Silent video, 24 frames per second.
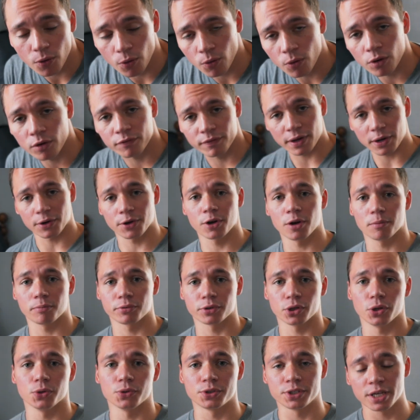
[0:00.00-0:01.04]
or Final Cut
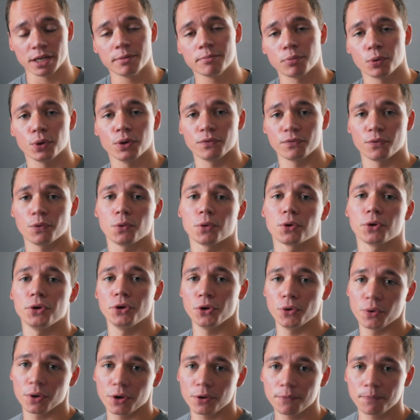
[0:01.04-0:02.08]
Pro 10.4 and
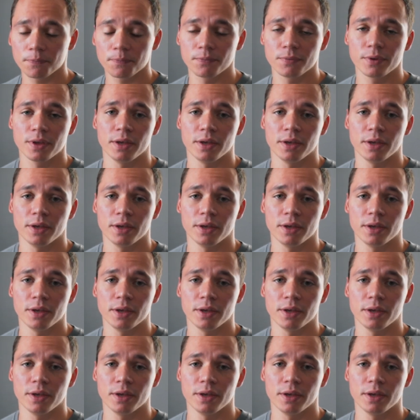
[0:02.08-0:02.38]
newer,